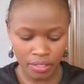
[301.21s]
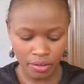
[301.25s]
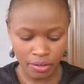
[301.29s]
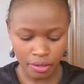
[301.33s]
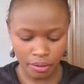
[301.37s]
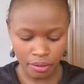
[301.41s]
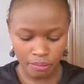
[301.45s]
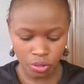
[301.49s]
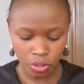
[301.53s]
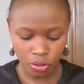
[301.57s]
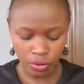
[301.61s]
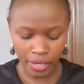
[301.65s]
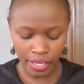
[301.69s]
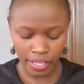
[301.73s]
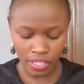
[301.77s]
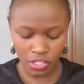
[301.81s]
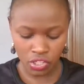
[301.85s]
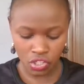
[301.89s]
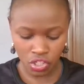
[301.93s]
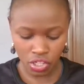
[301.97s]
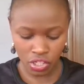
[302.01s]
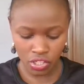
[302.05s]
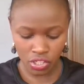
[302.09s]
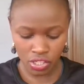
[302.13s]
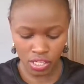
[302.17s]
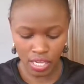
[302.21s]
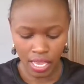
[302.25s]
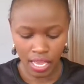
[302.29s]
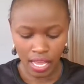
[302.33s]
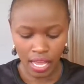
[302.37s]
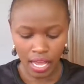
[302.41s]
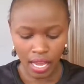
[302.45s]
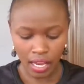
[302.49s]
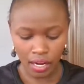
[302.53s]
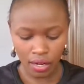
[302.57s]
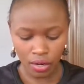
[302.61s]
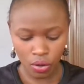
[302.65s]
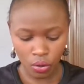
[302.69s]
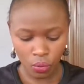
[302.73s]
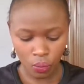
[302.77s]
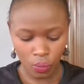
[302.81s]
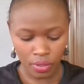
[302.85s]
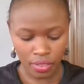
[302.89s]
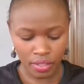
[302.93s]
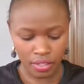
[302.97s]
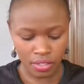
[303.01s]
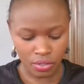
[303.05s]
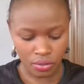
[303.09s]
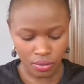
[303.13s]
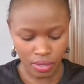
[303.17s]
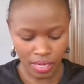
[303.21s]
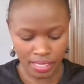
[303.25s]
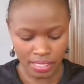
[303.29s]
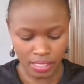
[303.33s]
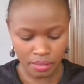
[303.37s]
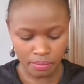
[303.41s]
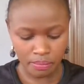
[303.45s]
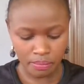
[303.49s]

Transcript: crypto exchange, along with the trust